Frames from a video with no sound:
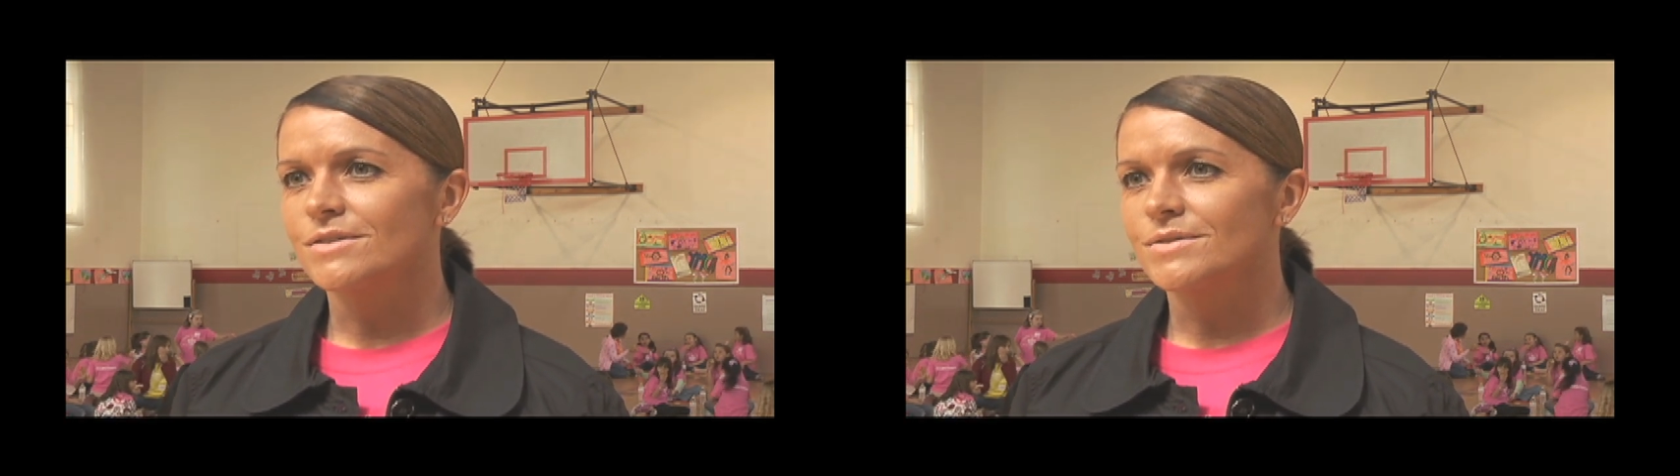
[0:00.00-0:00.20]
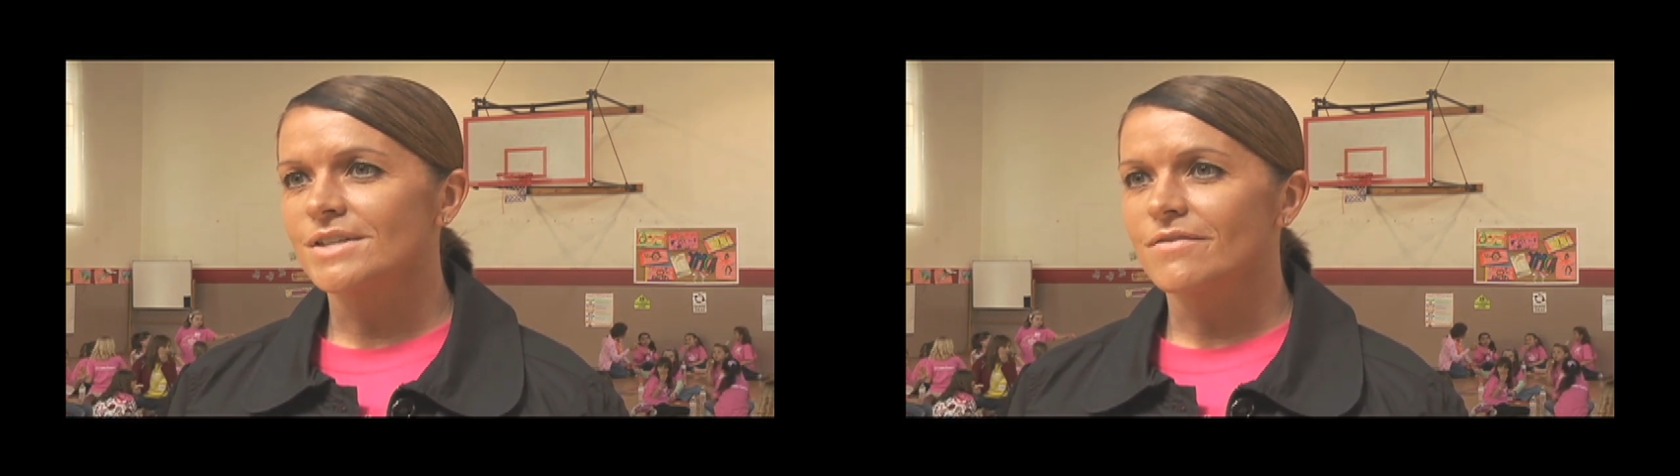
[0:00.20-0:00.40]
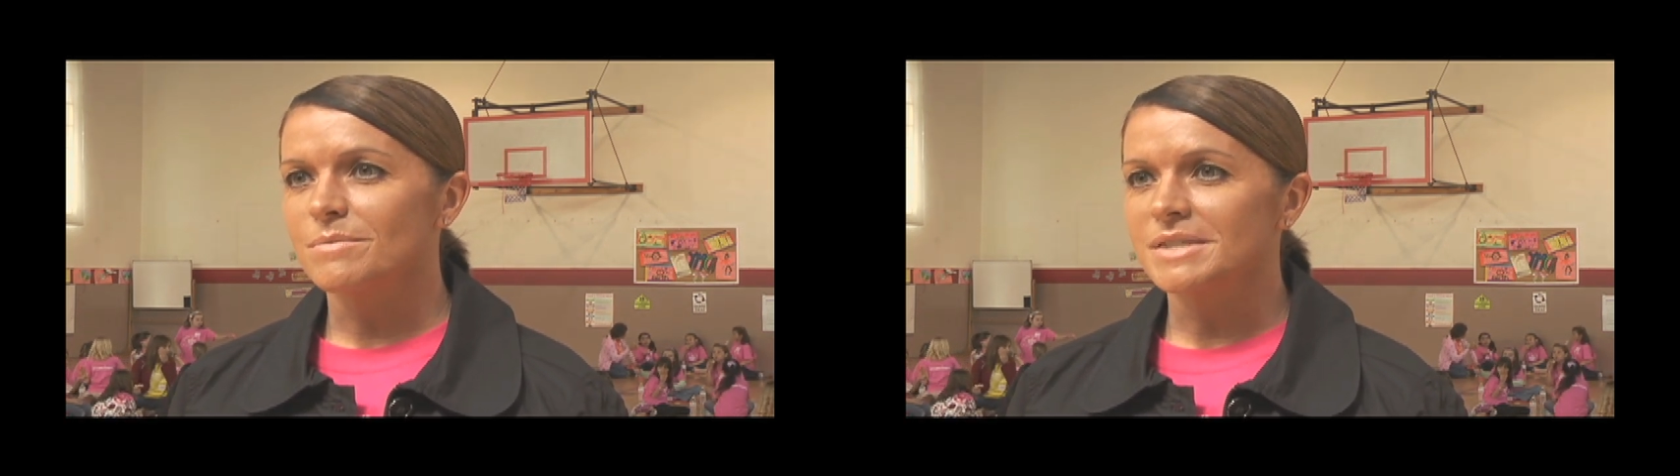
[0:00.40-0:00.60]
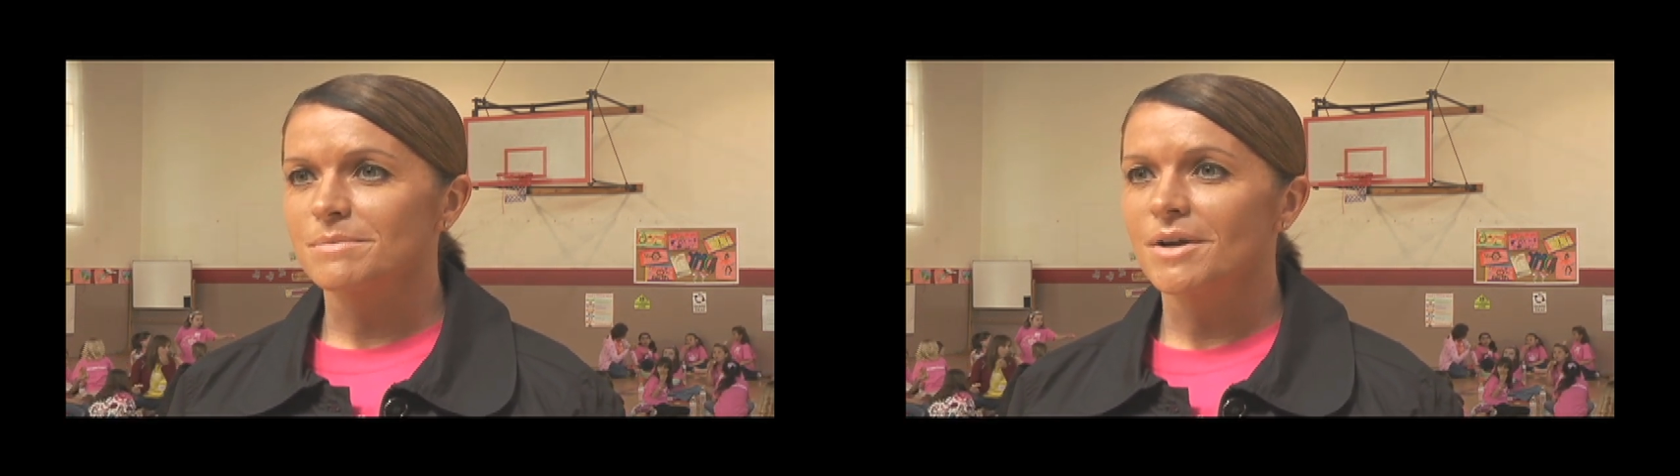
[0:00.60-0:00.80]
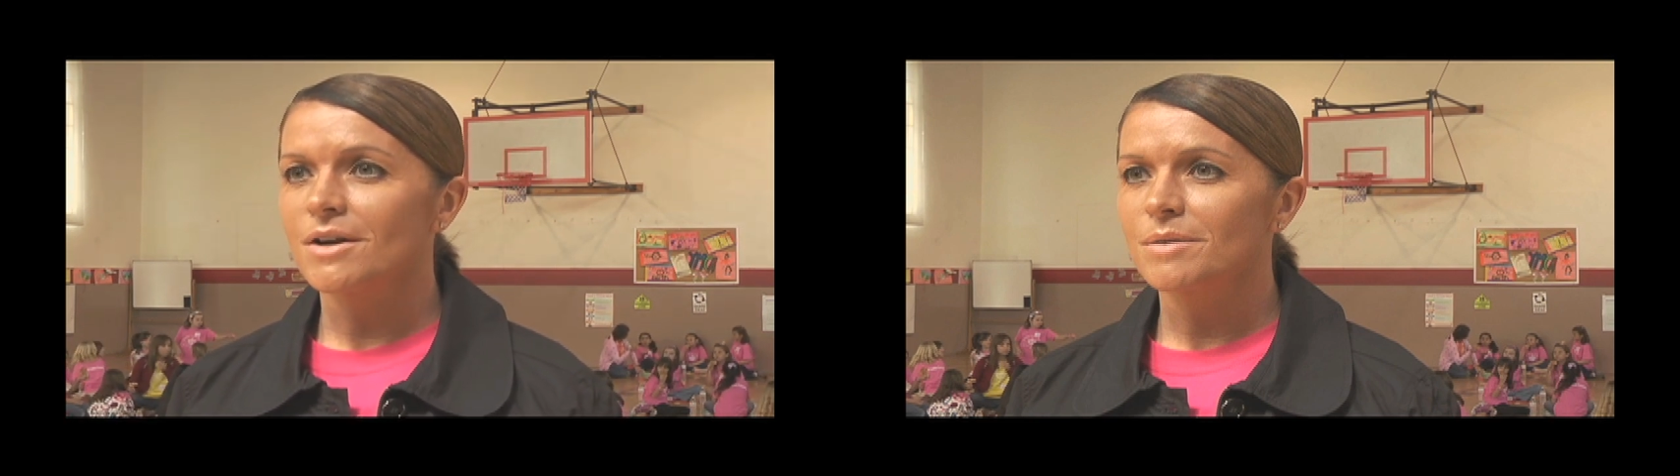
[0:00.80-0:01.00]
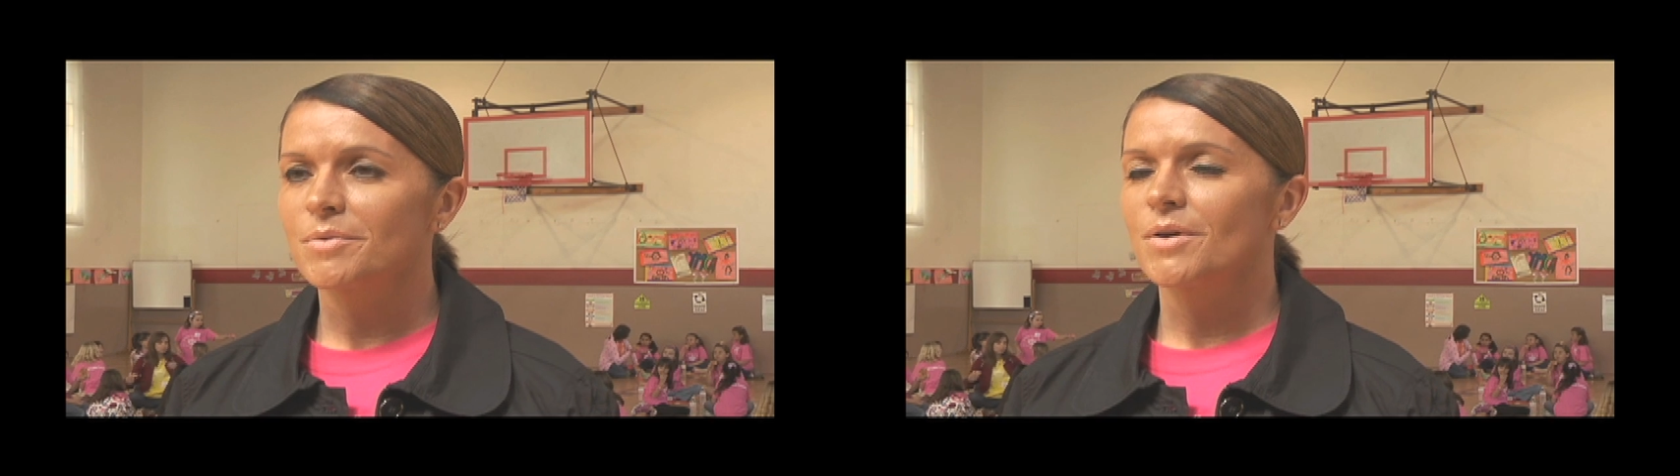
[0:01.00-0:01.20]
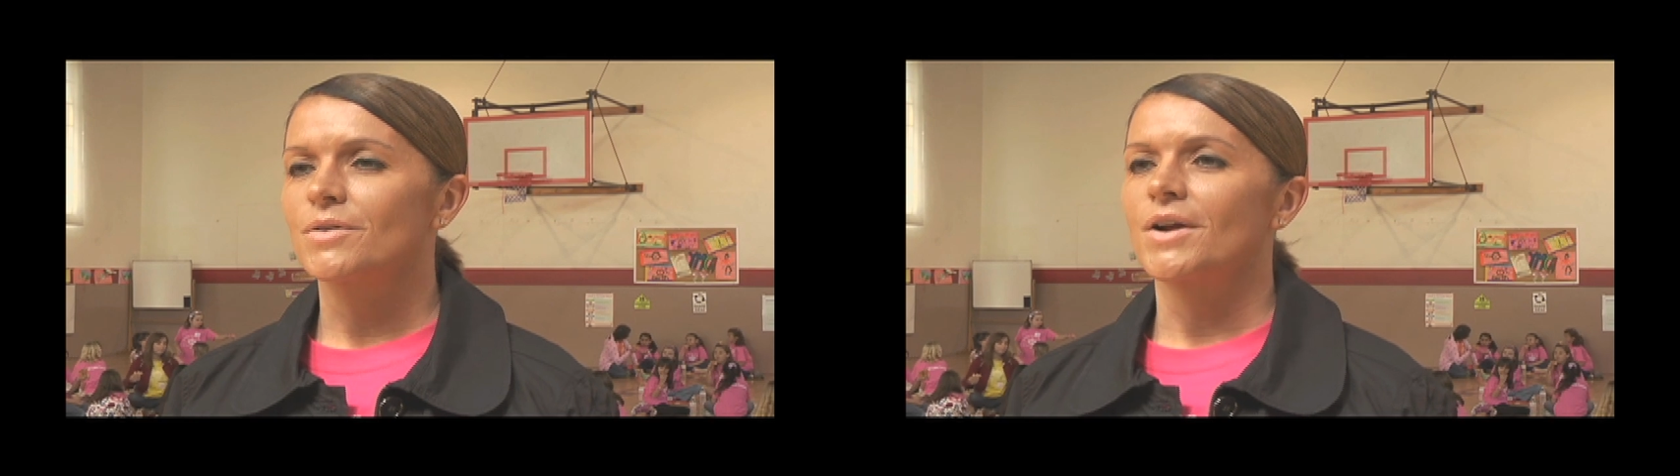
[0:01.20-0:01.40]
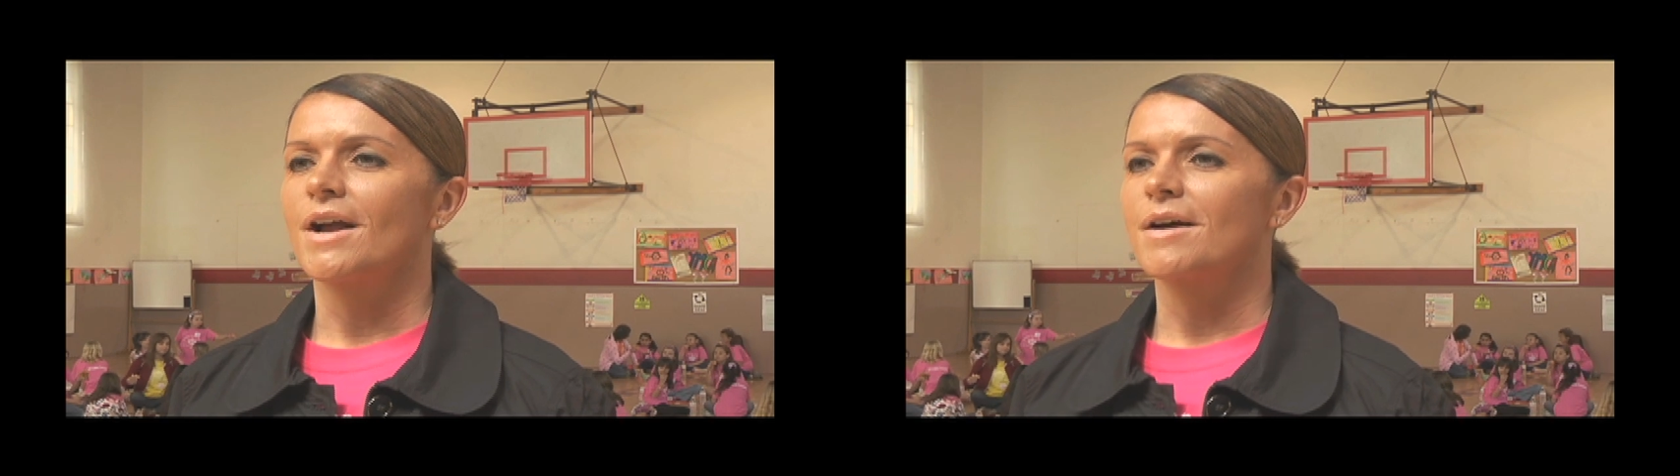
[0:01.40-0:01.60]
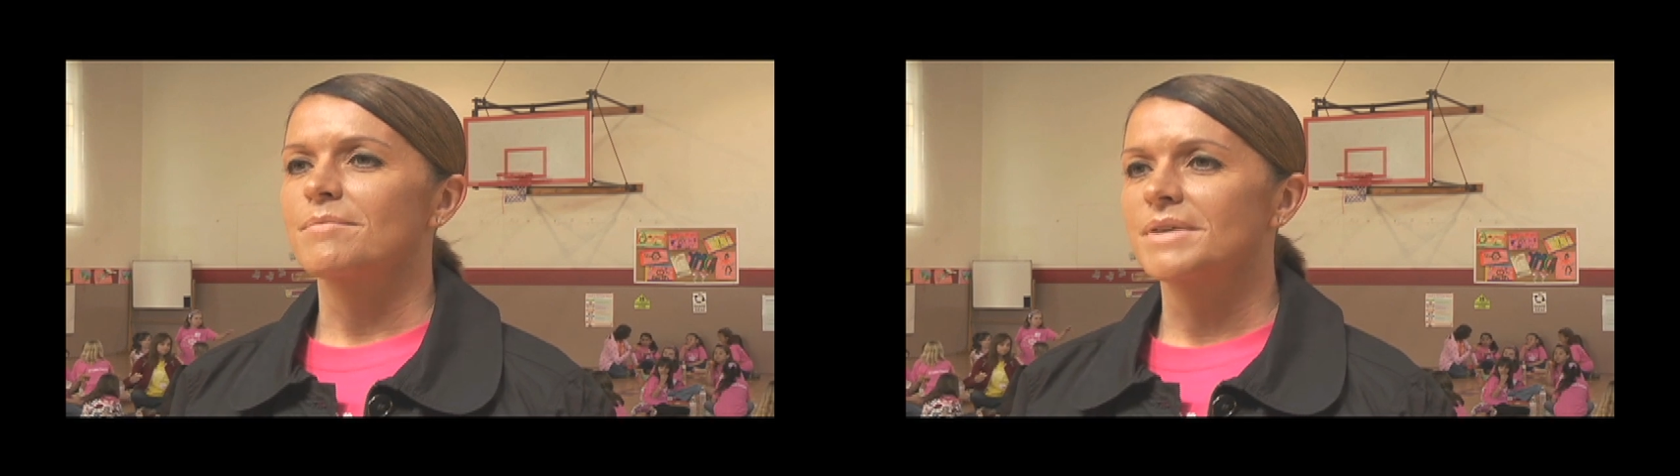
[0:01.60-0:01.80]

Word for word: of the Miss America program